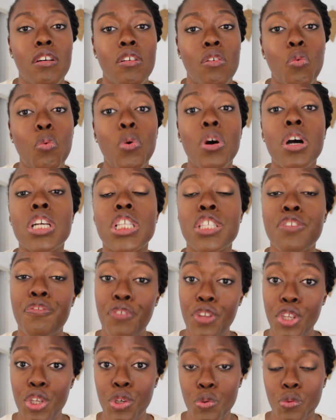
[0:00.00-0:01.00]
works
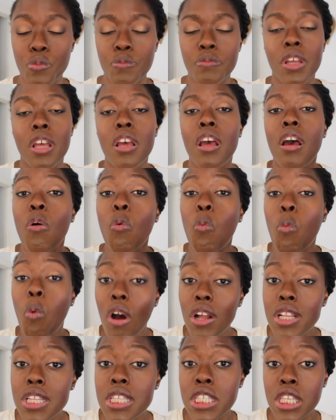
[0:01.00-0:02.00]
for you.
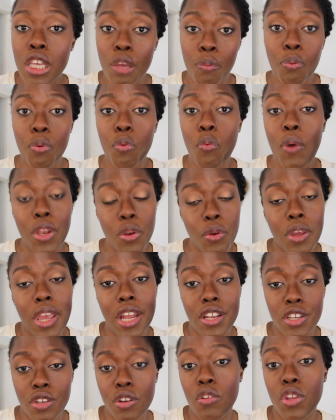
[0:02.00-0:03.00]
One tip when you
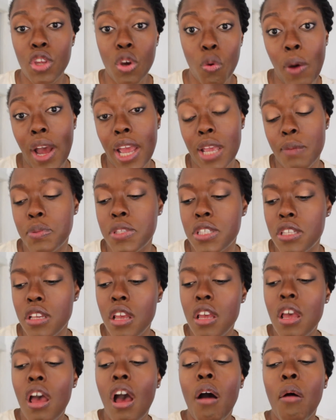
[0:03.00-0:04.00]
get your wipes:
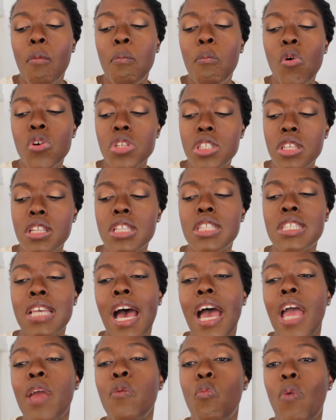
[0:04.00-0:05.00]
most of the
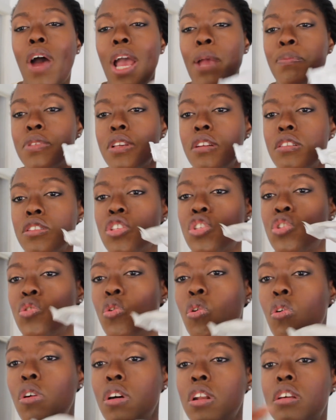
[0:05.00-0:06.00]
time wipes are
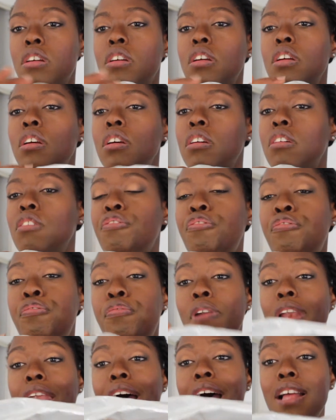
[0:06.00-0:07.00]
stored
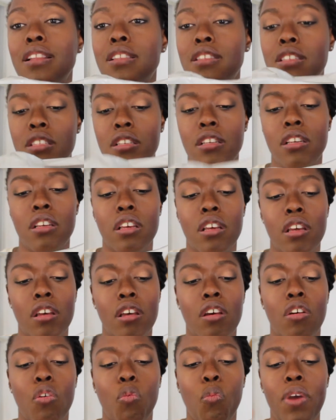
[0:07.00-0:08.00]
flat
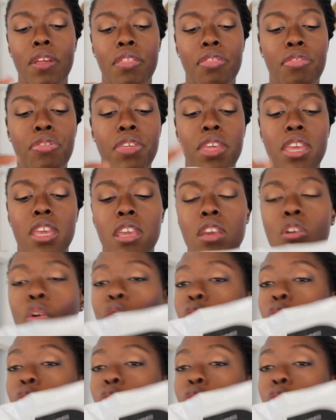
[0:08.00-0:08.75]
with the